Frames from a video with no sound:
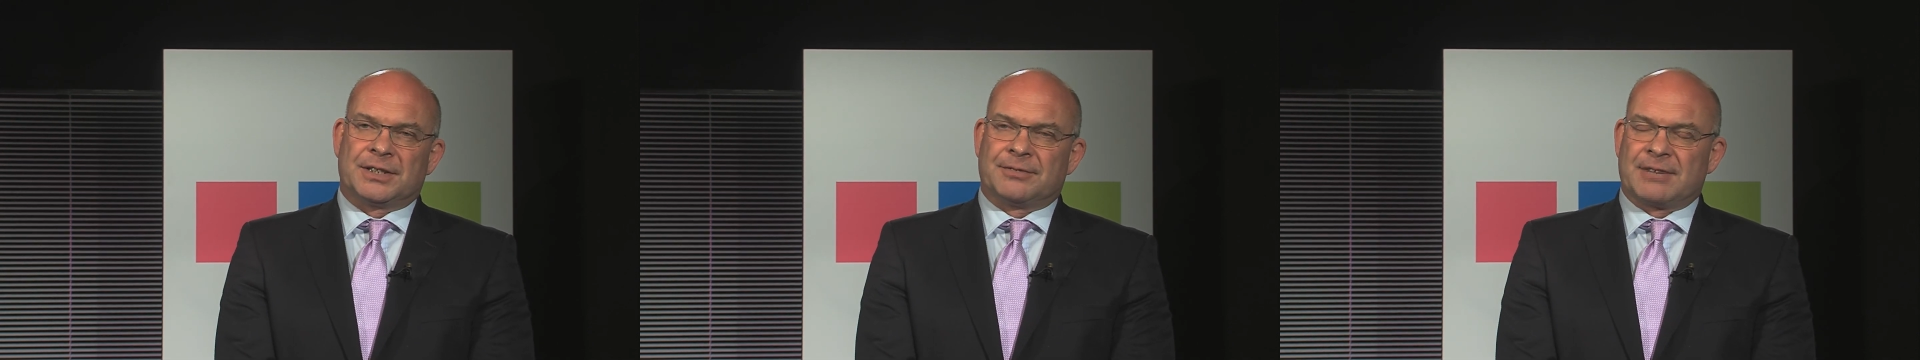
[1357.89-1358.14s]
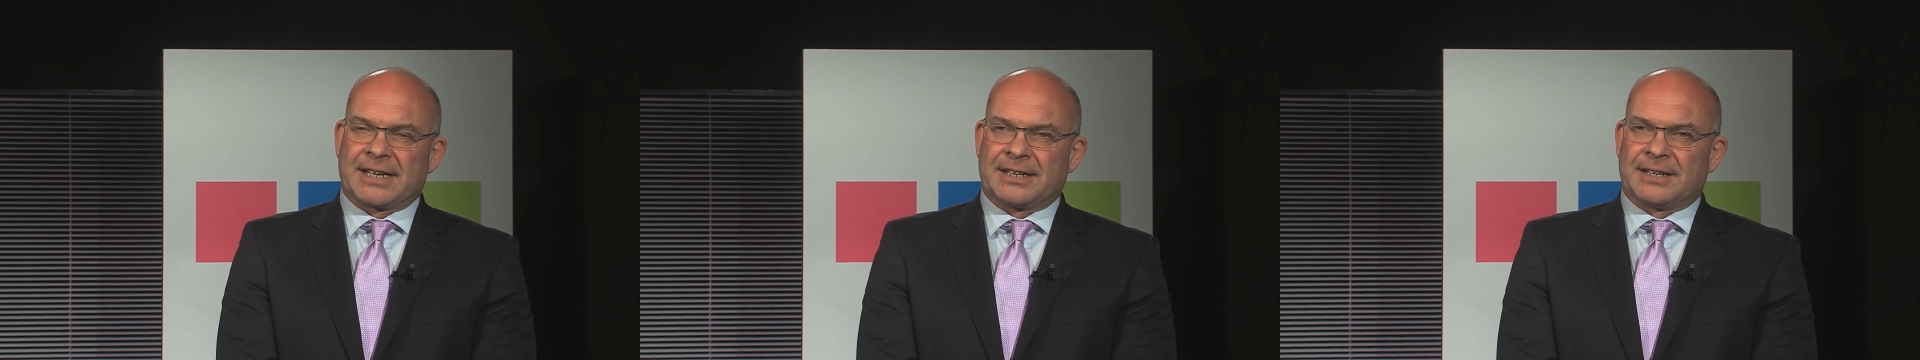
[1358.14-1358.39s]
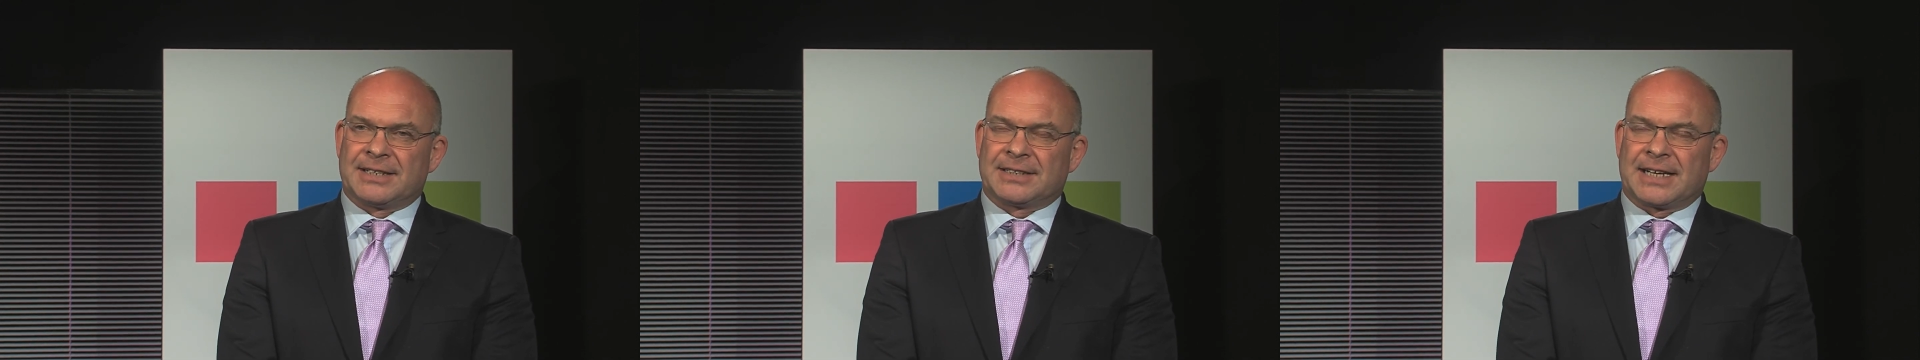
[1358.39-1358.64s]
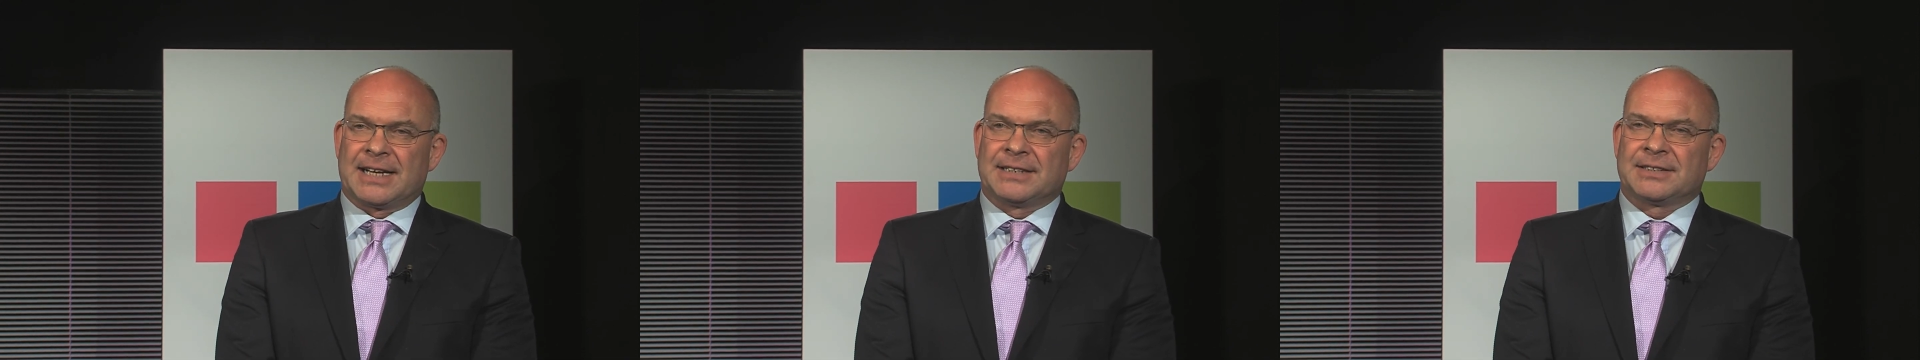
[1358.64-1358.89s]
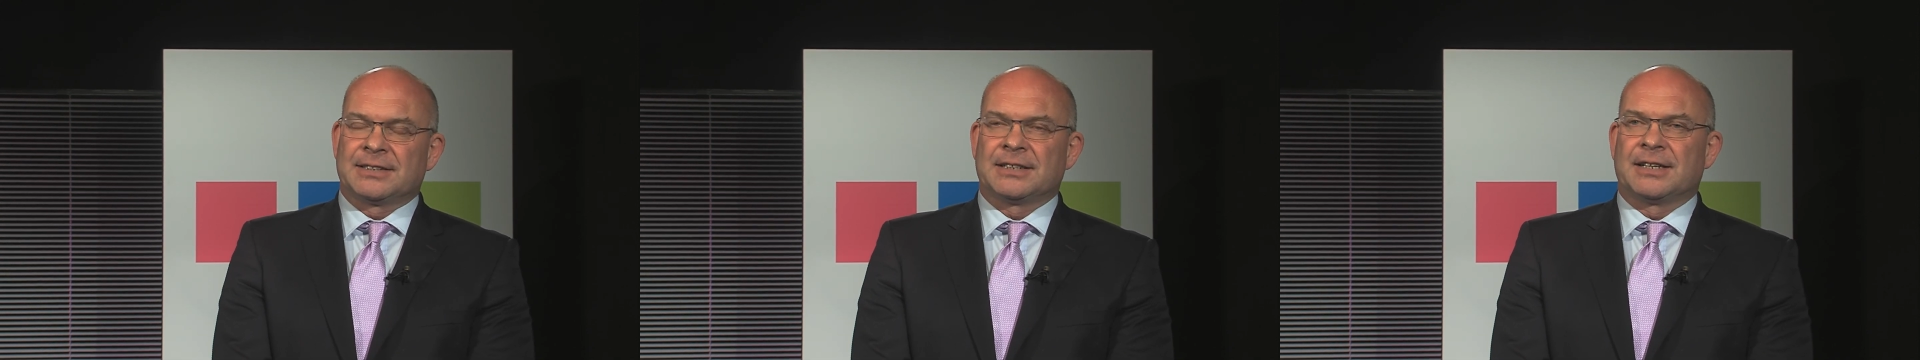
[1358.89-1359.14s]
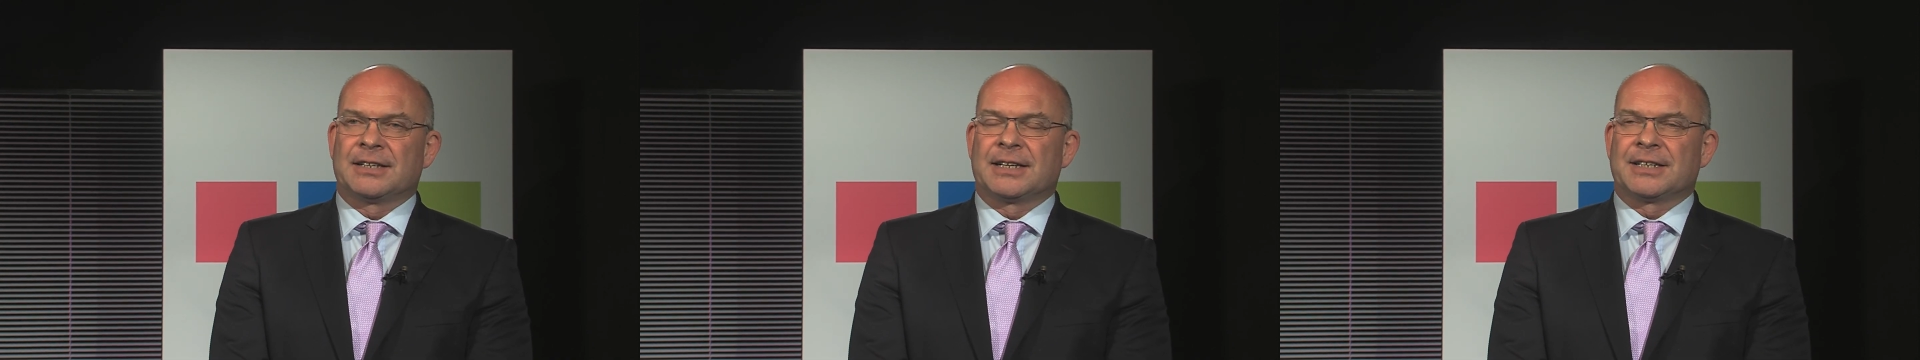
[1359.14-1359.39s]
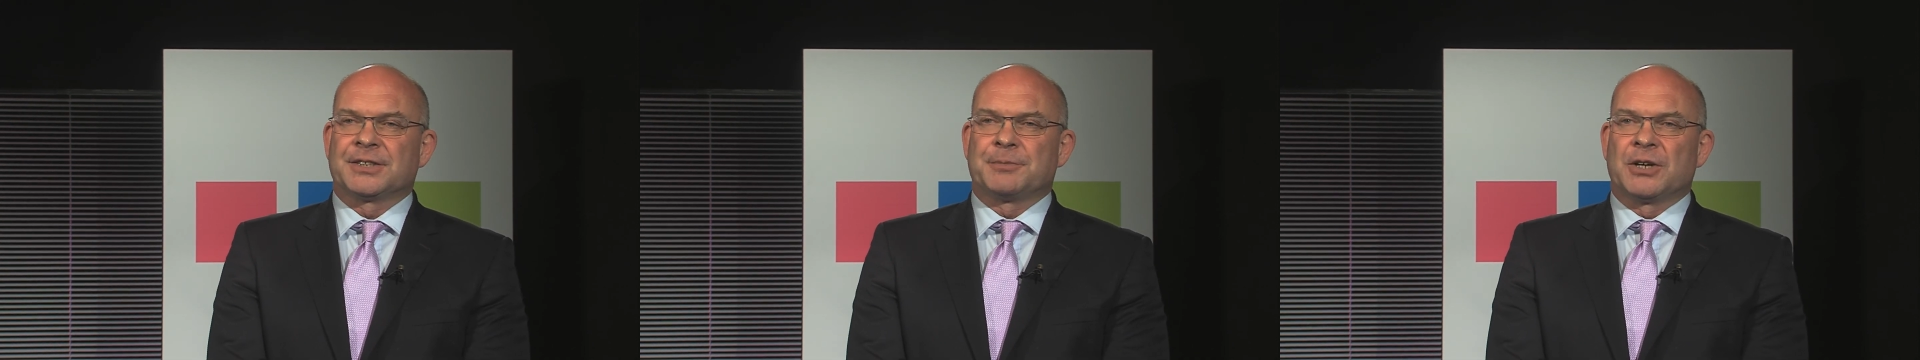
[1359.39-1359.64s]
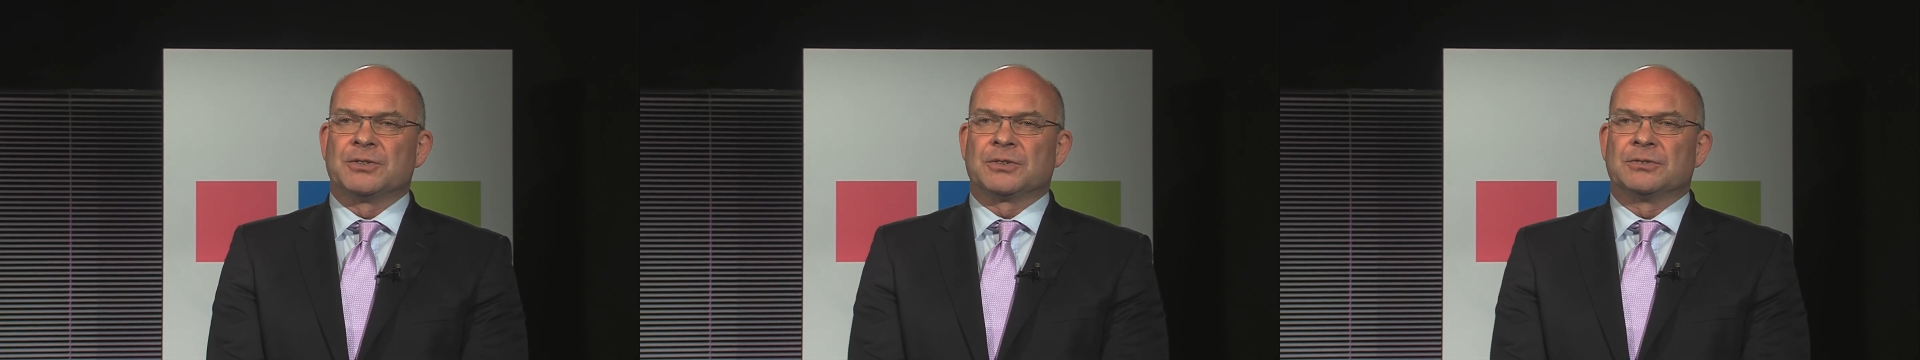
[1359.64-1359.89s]
the regulator has at their
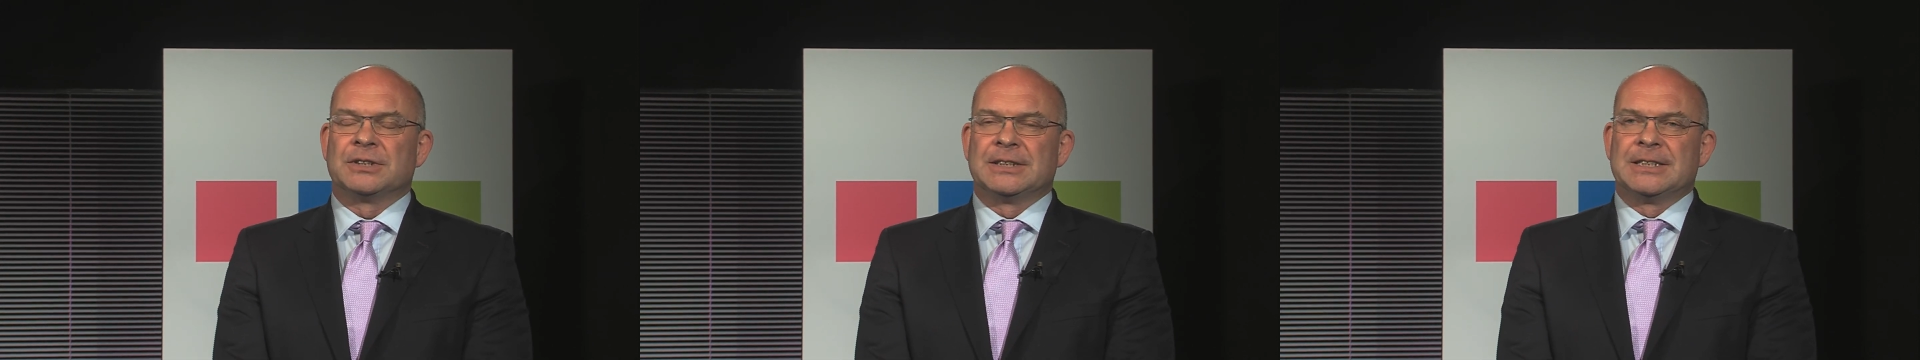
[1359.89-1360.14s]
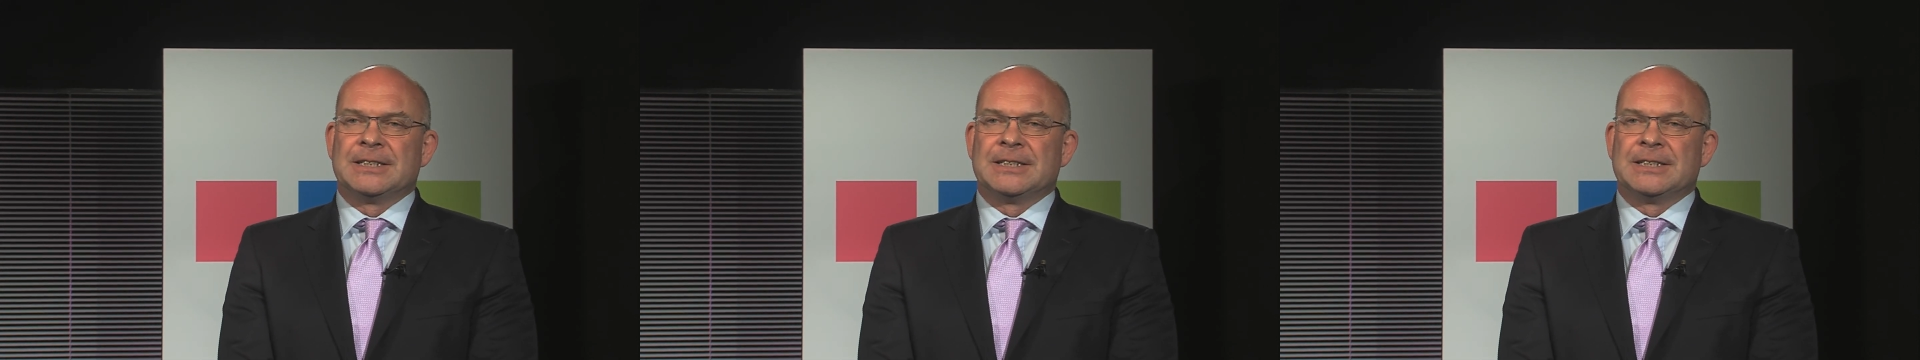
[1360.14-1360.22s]
disposal,